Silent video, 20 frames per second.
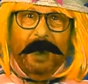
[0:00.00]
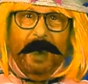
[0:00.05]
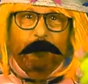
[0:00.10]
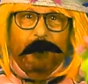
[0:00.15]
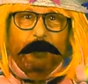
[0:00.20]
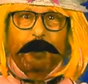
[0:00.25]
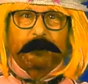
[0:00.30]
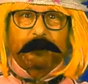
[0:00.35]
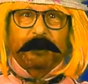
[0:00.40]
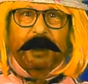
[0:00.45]

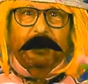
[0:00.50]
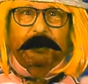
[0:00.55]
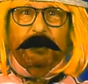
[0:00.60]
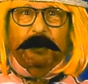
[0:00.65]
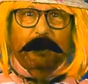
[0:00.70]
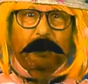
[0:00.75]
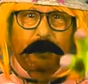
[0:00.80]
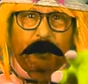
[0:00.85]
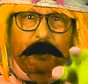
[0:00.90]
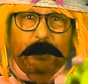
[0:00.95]
Happy birthday
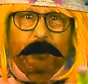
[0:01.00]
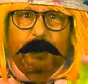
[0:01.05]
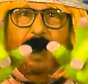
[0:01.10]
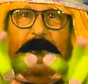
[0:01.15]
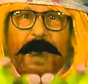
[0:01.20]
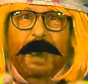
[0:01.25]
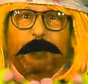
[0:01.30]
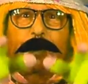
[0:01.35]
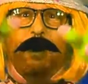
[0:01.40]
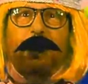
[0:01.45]
to you.
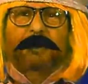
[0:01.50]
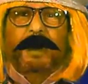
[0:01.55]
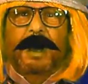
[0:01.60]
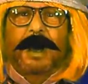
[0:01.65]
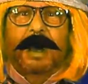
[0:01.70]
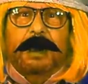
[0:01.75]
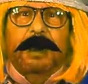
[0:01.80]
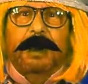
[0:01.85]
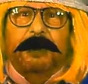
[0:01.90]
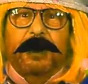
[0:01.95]
Happy
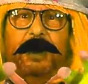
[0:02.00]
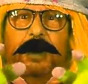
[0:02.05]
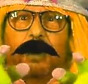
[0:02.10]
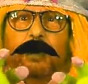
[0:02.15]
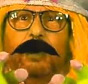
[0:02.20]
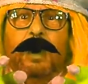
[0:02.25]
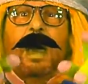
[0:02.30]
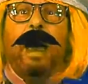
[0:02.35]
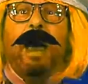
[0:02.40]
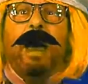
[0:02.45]
birthday,
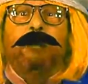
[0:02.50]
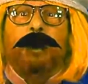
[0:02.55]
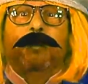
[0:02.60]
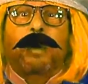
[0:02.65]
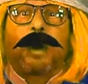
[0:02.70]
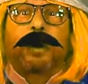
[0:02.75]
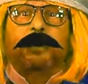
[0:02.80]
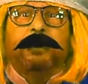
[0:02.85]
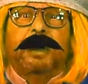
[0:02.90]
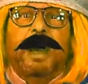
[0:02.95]
Theo. Happy
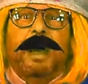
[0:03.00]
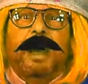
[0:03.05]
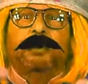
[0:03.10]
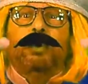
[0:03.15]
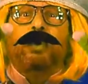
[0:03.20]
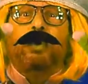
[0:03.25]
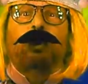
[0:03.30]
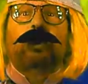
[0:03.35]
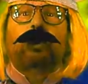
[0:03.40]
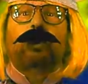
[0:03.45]
birthday
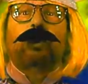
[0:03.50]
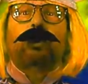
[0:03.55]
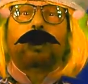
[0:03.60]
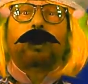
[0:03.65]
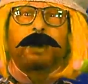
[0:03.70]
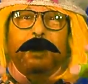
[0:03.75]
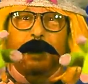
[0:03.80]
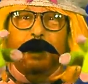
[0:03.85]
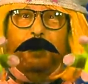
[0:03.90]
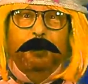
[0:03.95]
to
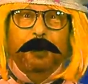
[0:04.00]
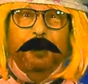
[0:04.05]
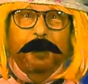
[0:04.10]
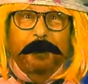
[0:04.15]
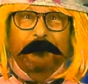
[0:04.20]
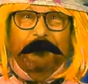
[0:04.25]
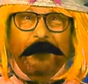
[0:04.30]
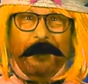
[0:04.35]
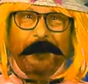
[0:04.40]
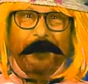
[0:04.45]
you.
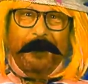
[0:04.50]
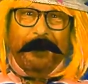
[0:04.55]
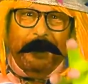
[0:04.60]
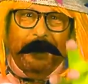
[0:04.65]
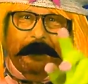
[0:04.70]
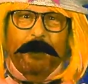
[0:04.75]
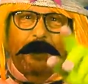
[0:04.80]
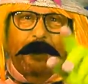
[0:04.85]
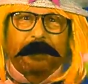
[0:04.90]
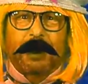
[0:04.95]
For
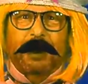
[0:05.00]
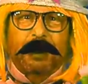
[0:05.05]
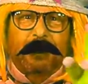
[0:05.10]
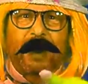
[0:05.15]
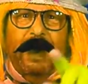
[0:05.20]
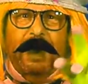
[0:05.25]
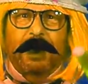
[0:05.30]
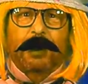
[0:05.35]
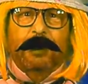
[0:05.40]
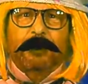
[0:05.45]
you're a jolly good
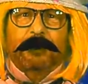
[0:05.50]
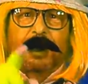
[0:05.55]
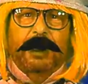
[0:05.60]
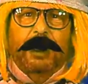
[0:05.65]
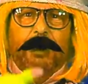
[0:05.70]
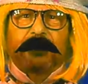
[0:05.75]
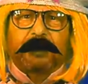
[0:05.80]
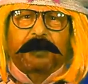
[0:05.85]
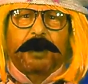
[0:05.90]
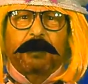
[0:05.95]
fellow,
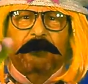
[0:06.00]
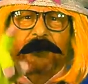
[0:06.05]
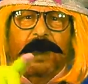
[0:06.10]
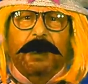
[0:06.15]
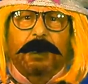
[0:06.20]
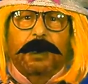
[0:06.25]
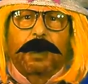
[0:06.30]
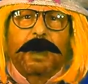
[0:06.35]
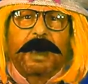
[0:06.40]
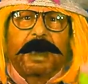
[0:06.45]
Theo is a jolly good
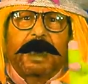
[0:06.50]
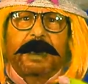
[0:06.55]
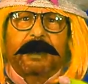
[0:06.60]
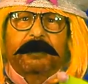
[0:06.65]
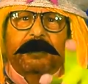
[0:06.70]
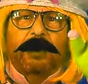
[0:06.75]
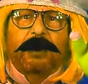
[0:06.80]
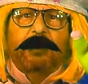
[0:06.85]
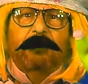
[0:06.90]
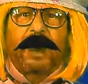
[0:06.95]
fellow. He's
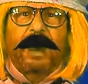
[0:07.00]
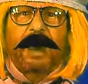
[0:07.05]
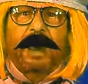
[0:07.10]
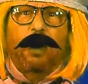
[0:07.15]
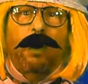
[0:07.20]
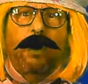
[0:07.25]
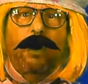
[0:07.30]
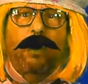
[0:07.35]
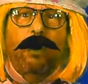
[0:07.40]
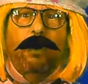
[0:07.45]
a jolly good
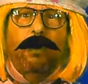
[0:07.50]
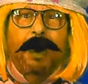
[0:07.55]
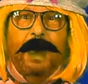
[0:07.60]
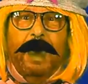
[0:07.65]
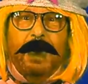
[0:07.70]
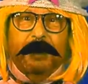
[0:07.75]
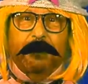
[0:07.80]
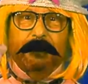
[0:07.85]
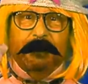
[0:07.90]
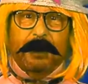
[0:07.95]
fellow,
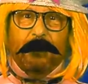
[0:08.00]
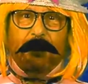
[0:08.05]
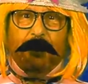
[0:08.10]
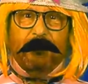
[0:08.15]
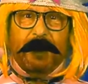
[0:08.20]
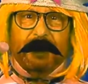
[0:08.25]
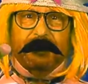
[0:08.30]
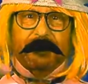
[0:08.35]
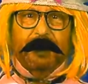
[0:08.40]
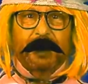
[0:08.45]
and so say all
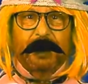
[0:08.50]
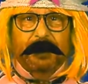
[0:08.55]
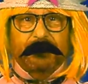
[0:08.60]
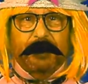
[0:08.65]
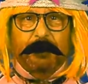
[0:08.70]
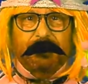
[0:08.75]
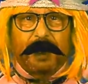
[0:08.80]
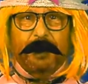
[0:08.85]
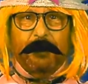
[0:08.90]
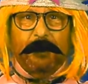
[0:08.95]
of us.
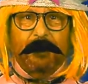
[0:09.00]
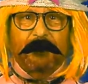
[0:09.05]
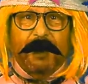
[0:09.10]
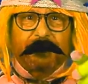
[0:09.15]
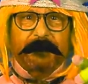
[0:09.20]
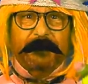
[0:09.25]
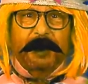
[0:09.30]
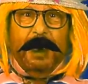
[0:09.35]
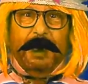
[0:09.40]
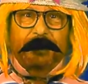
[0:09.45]
So say all of
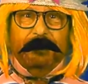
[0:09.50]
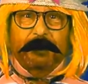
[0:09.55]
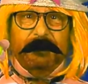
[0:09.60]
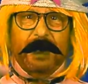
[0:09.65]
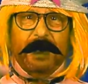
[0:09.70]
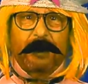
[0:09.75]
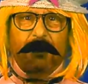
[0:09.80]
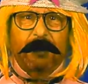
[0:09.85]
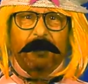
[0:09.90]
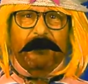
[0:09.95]
us, and so
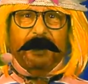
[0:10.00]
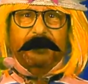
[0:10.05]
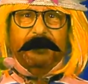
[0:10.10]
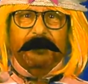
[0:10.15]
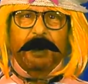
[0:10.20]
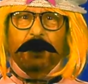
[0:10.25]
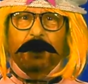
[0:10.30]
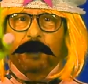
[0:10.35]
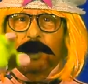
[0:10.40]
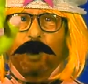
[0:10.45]
say all of us.
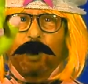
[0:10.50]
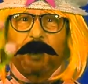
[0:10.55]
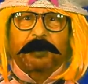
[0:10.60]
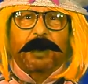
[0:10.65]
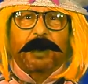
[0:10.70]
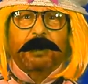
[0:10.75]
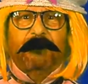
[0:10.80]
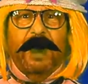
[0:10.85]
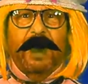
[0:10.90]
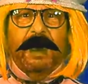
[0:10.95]
You're a
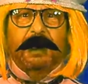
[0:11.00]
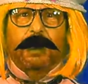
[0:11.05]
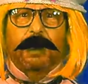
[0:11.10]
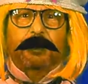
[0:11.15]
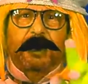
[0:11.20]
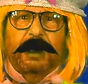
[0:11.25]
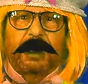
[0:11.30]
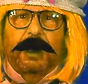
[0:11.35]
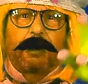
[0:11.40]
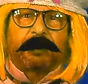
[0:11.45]
jolly good fellow,
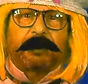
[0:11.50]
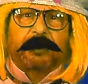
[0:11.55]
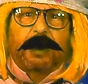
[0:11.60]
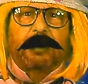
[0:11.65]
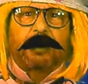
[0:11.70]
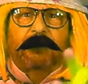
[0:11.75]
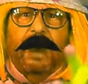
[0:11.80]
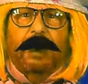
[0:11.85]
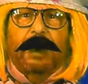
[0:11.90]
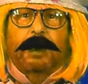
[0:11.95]
Theo is a jolly
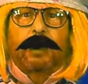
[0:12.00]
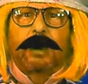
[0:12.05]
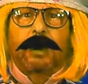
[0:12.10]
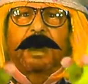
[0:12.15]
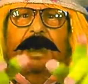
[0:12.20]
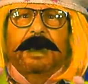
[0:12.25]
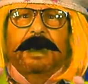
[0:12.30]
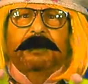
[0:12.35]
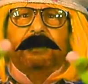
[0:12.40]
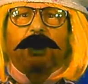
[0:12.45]
good fellow.
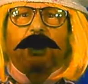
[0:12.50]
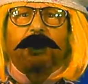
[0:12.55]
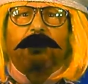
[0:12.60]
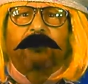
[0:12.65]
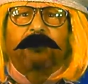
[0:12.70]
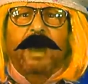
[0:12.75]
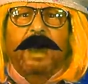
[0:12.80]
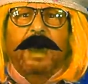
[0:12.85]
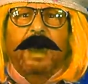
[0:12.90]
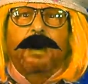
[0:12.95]
He's a jolly good
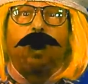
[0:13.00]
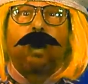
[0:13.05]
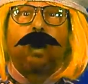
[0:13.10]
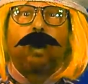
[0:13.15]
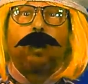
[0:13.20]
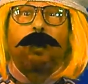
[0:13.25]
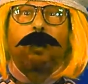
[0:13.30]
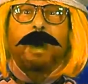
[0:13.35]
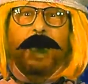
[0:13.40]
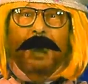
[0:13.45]

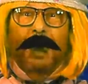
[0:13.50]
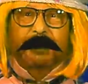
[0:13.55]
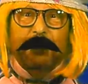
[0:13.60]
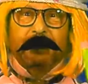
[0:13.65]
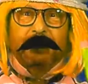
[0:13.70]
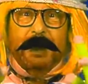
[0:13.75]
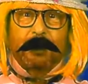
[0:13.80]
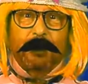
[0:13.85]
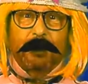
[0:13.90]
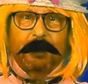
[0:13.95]
fellow, and so
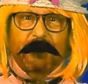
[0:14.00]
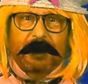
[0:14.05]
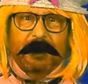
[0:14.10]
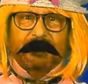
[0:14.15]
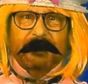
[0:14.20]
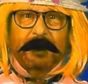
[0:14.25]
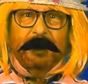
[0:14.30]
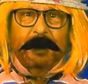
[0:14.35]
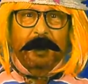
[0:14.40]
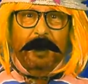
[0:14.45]
say all of
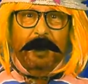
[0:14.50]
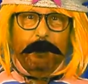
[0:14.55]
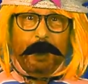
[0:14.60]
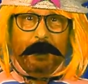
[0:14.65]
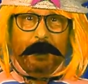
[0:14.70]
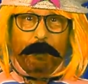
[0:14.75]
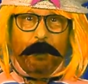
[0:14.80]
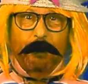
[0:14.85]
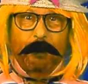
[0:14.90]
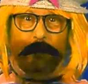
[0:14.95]
us. Hip
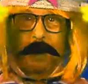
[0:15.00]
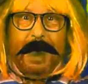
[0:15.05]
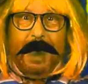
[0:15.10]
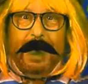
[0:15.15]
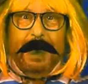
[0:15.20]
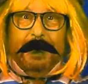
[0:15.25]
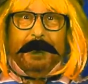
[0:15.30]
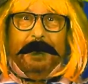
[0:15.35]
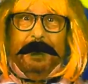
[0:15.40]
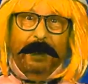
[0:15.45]
hip
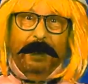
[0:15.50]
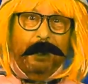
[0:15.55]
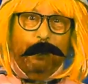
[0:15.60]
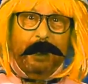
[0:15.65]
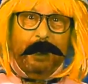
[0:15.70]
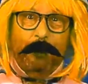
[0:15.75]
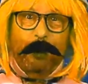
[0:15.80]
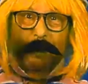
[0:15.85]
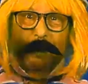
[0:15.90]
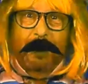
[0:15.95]
hooray, hip
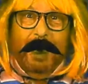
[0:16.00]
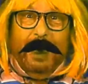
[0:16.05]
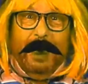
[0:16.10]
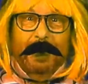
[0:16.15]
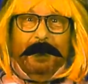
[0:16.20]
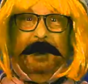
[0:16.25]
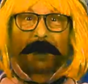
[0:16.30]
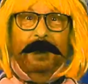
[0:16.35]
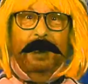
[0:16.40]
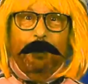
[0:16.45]
hip
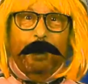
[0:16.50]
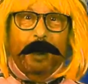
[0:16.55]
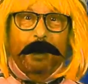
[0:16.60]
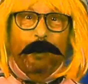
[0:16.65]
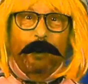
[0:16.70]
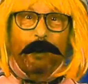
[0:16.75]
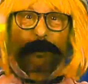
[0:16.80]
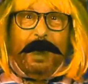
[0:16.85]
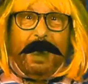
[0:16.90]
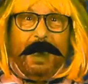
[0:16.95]
hooray, hip hip
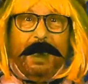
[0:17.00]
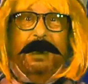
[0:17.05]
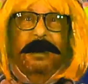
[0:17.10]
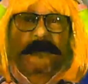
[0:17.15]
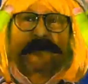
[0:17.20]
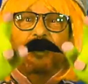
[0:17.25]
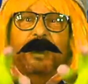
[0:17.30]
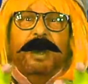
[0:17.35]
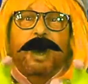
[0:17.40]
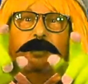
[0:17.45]
hooray
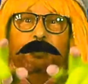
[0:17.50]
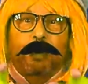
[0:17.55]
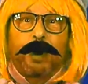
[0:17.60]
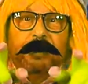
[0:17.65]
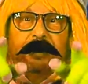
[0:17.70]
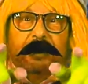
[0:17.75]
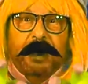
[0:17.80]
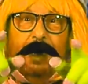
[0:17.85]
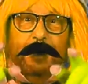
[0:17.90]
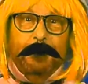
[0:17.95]
for Theo's
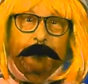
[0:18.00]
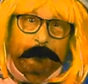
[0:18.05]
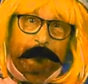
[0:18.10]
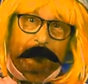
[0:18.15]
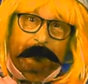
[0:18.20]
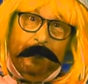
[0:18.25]
birthday.